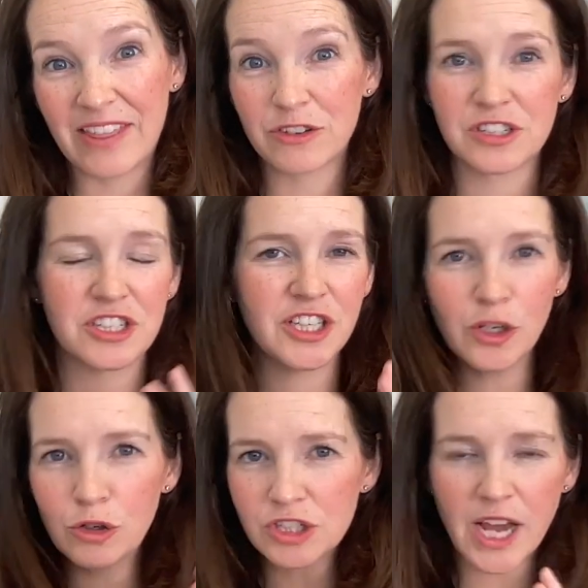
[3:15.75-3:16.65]
And there's this
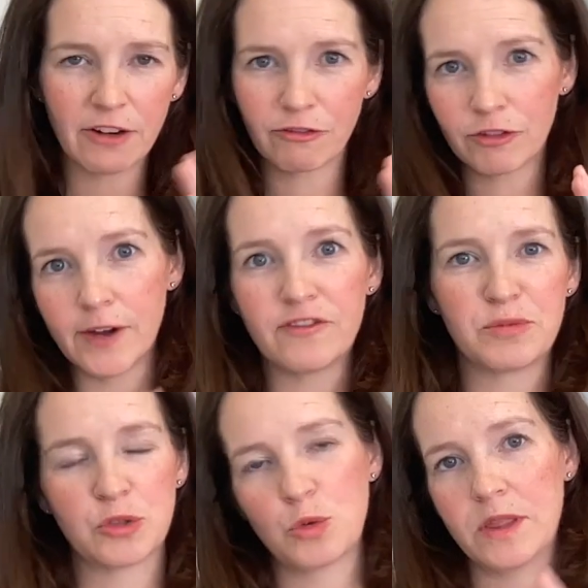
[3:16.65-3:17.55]
huge kind of rift
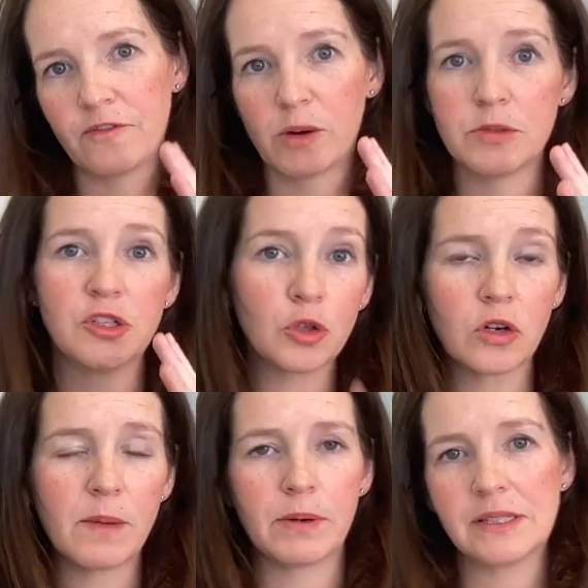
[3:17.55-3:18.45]
between the pharmaceutical
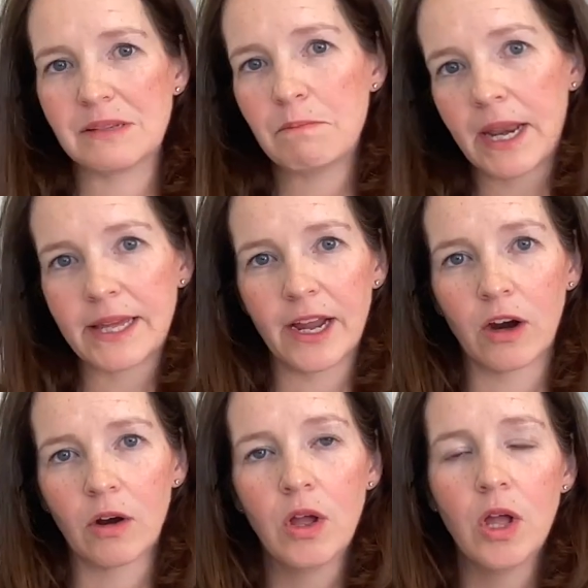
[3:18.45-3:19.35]
companies and
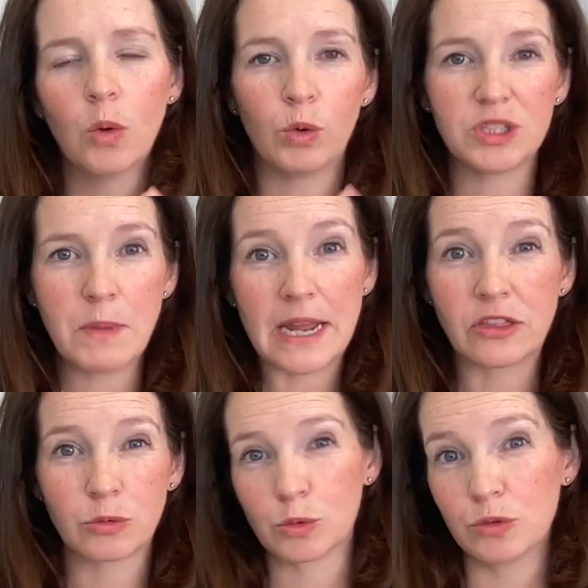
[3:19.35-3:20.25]
Medicare, which make
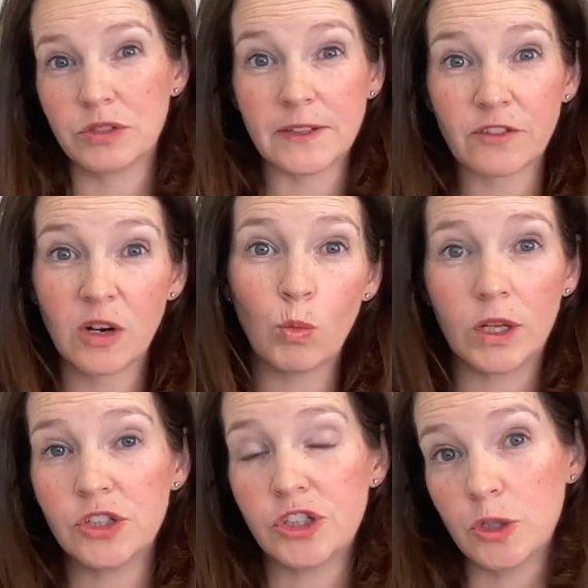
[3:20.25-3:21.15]
the rules different
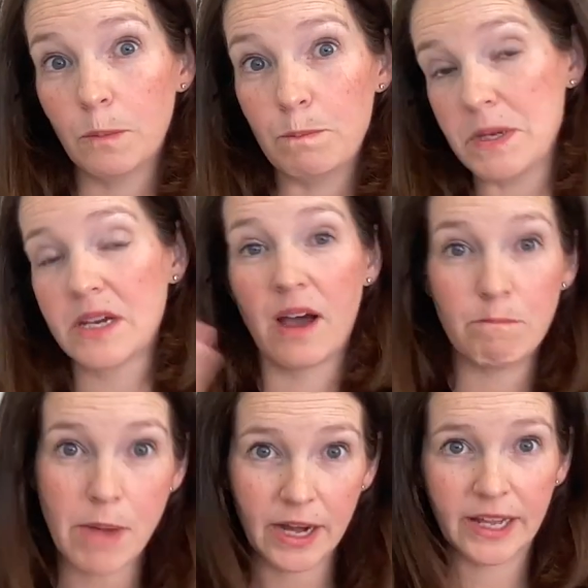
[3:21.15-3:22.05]
once you
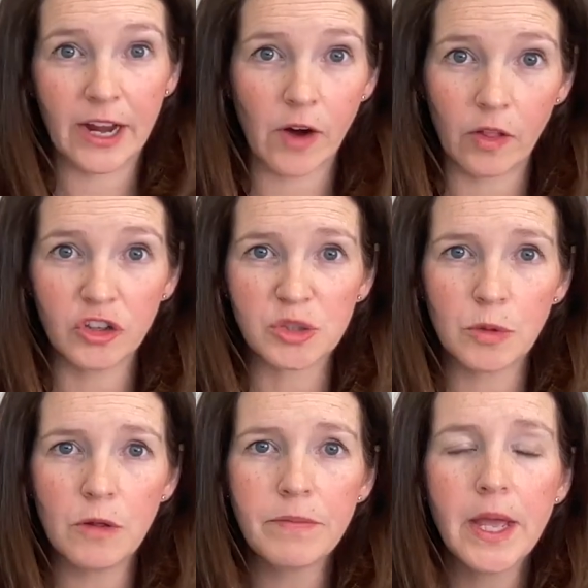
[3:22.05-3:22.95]
become Medicare
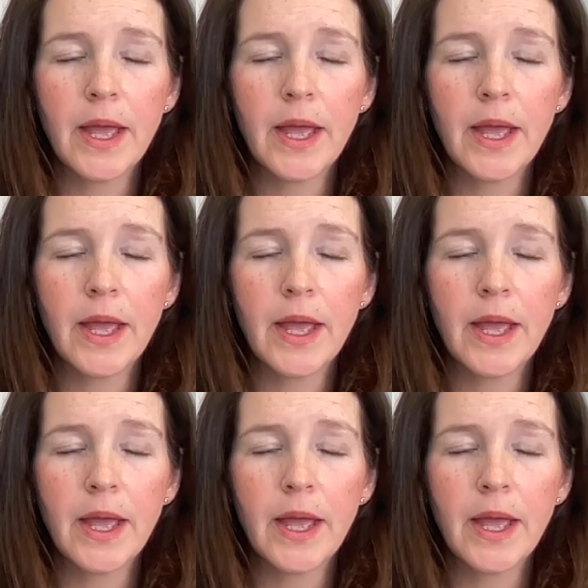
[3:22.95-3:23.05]
eligible.